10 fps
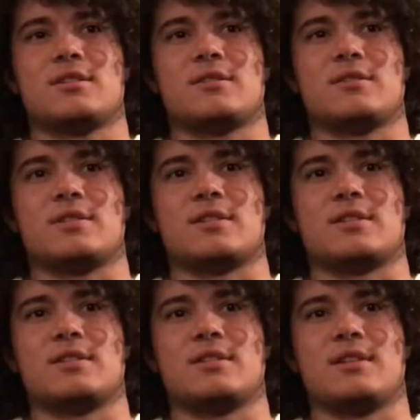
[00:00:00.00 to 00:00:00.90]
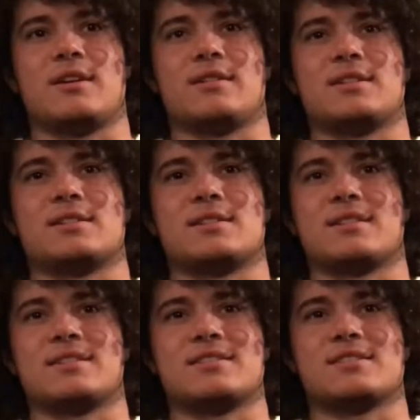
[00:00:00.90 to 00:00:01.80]
I feel like nowadays,
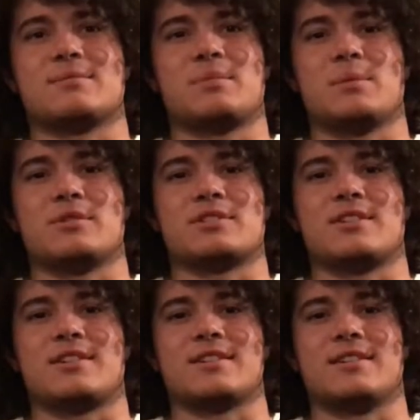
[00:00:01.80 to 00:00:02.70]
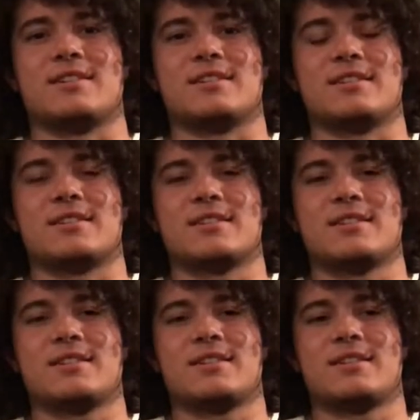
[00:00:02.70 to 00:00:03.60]
like, there's just people just talking to anything.
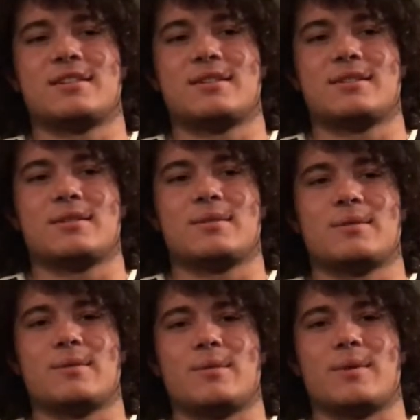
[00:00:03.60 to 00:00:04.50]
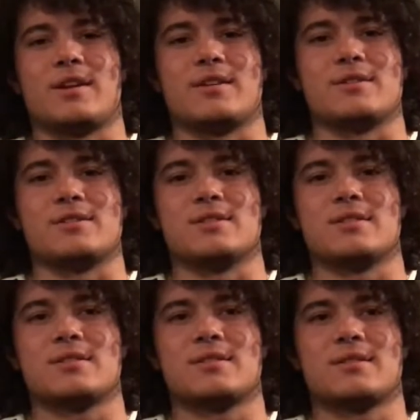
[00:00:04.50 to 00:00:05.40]
Why not use your...
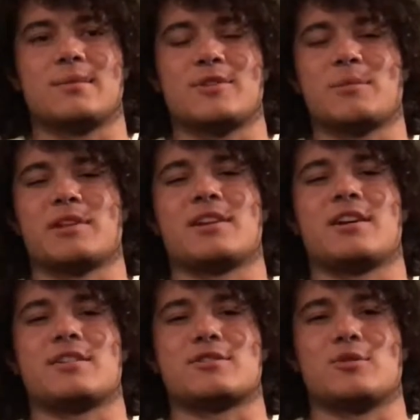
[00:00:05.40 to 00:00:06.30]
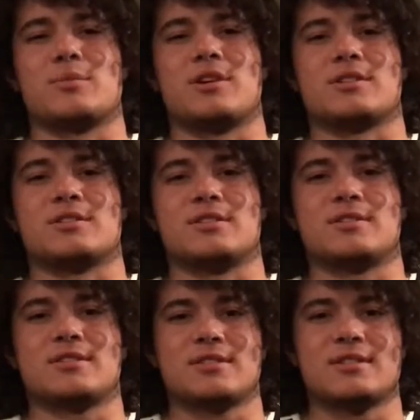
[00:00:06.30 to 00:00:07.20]
I'm trying to be like a guy in a soapbox, you
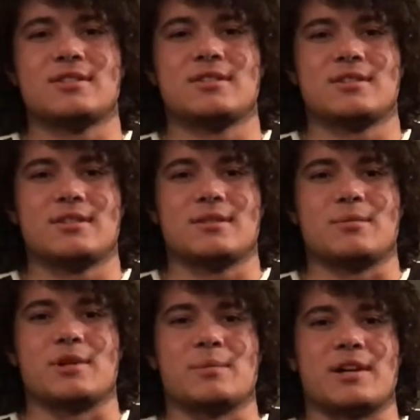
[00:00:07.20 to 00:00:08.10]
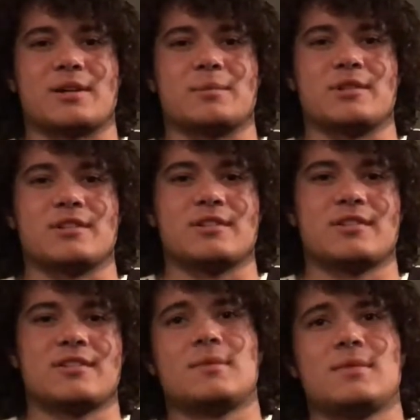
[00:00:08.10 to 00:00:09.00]
know? Bring it back a bit.
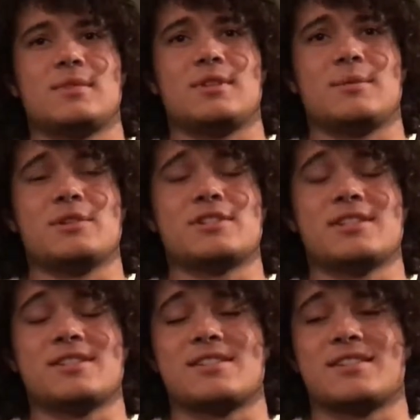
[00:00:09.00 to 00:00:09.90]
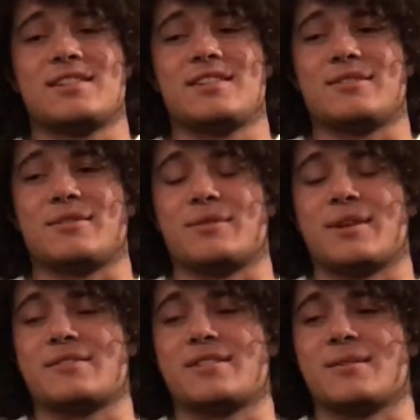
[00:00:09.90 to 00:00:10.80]
The new scene in the city, well, from
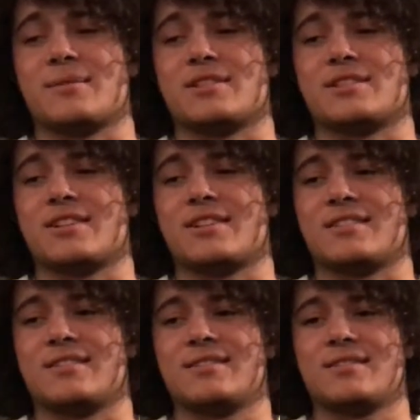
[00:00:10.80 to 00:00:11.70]
what I've seen, I mean, it's just getting...